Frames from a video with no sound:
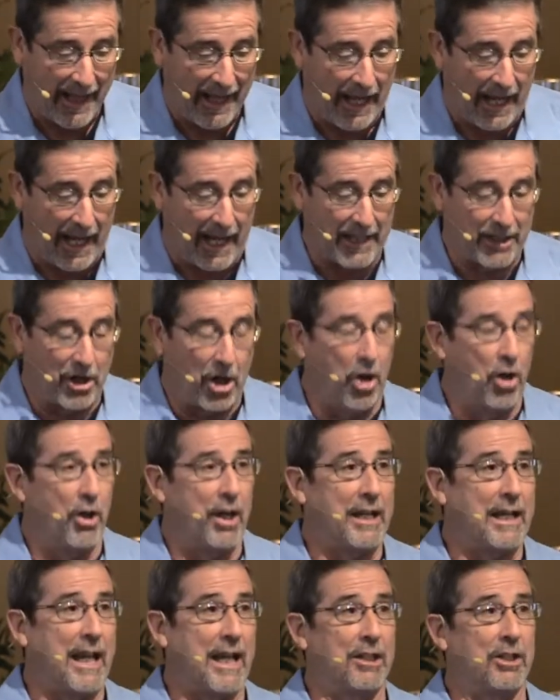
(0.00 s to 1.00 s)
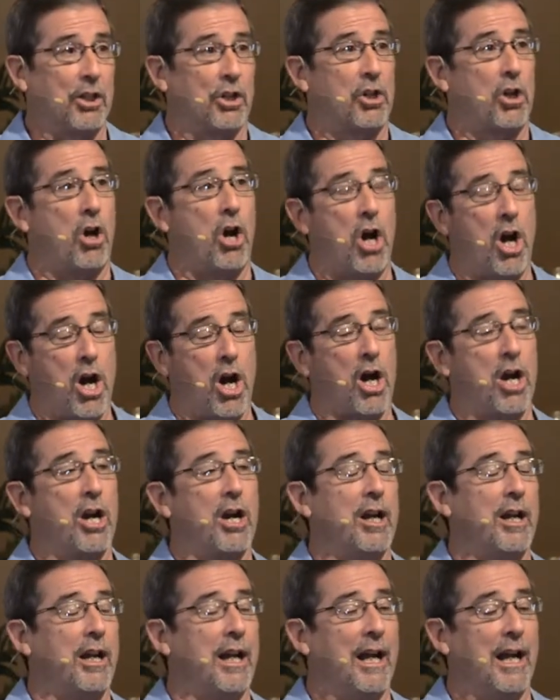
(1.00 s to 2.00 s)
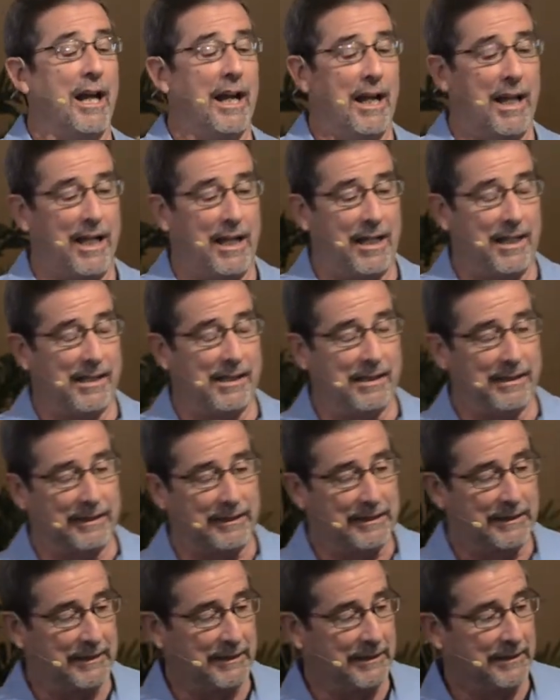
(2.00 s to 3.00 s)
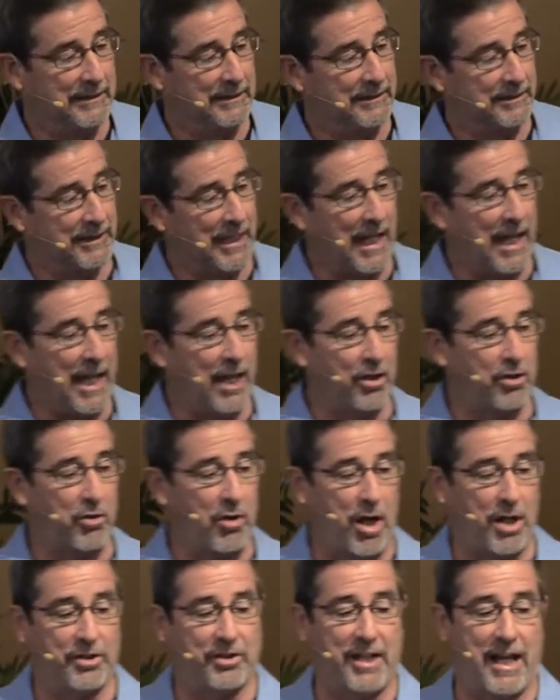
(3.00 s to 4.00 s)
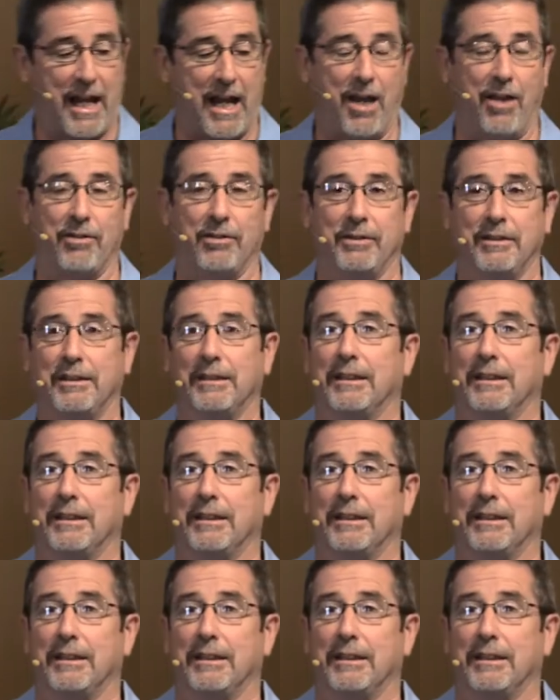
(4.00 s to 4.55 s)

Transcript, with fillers: I go to get in the car uh, to head across town.